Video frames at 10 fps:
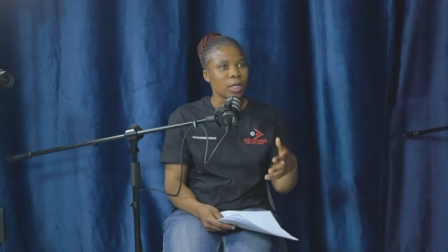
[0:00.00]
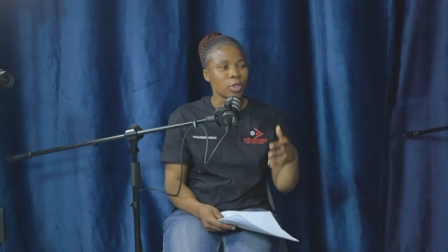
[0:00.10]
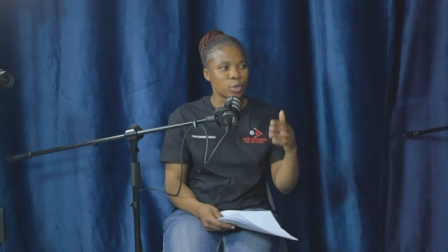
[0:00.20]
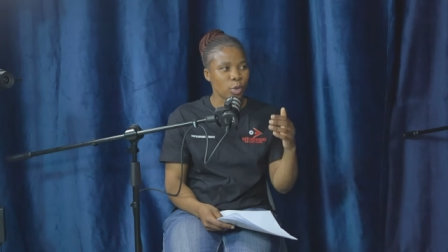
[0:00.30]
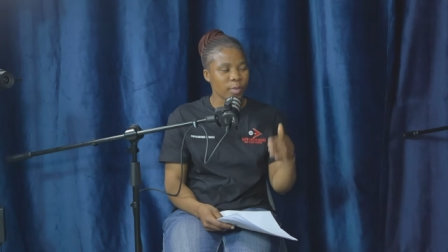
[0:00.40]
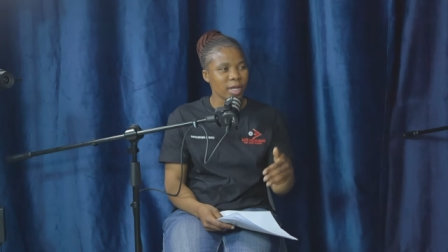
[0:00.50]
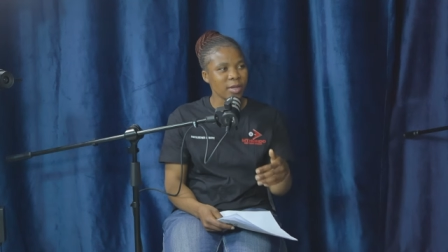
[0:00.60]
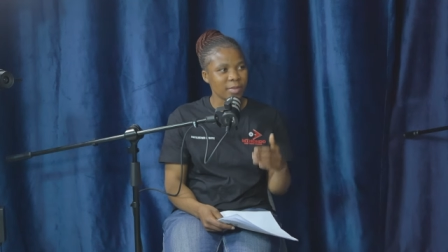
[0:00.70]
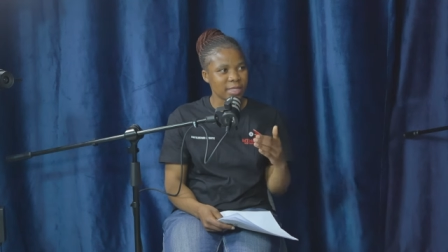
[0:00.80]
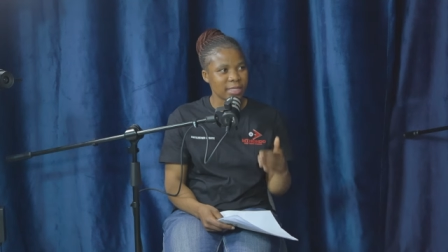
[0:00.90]
so
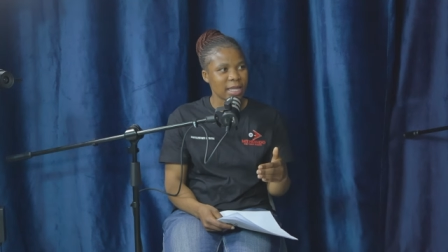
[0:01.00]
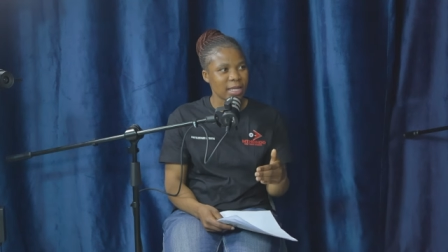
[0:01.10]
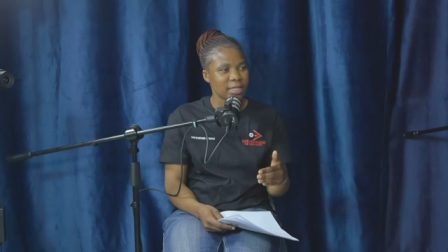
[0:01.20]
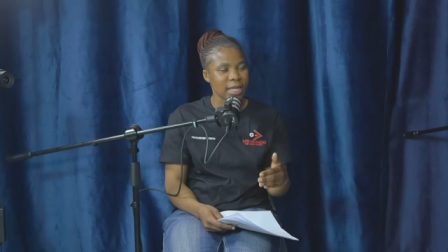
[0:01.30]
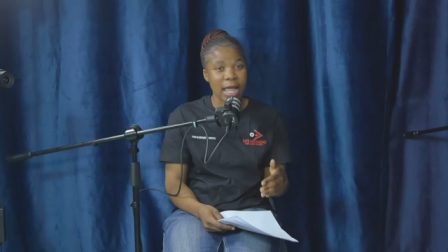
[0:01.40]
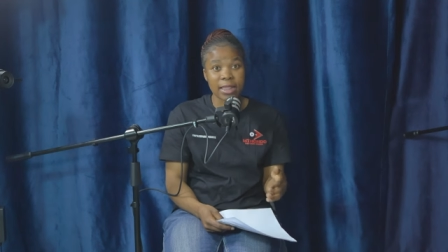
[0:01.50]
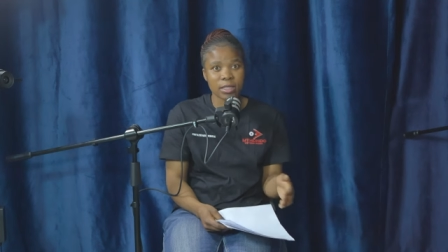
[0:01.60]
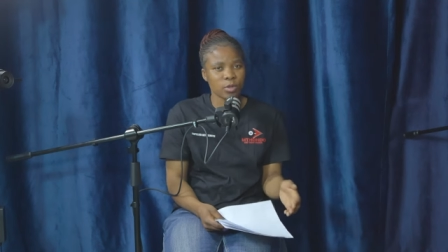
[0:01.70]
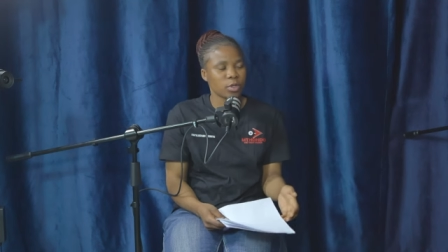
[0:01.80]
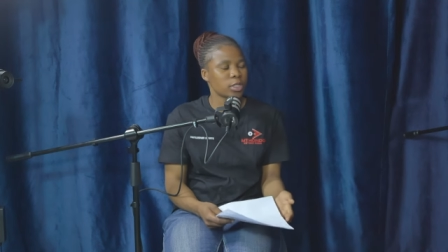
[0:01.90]
many mistakes, are
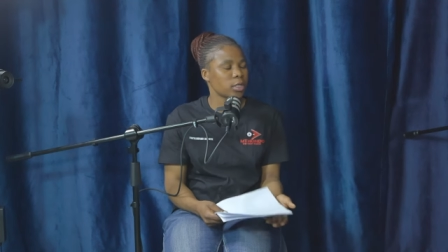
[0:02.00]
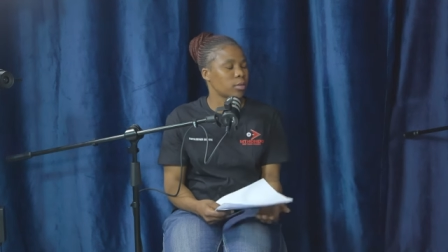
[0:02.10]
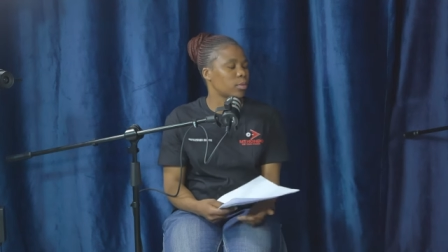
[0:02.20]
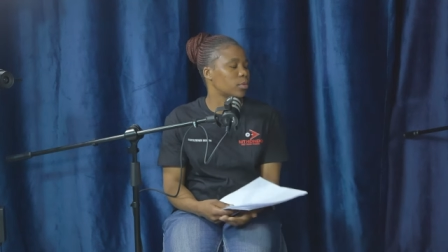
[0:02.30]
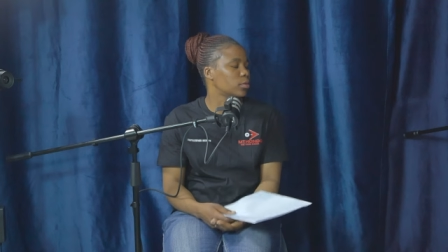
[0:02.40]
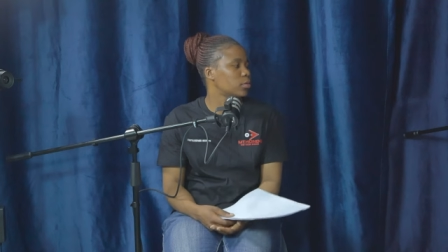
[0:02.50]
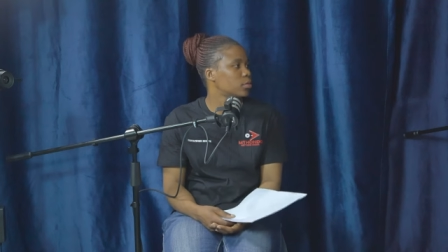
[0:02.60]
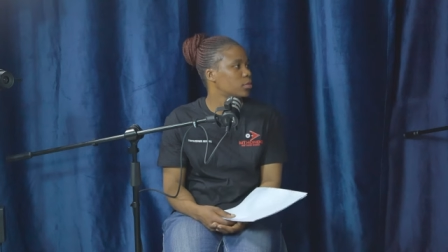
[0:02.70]
that's questionable?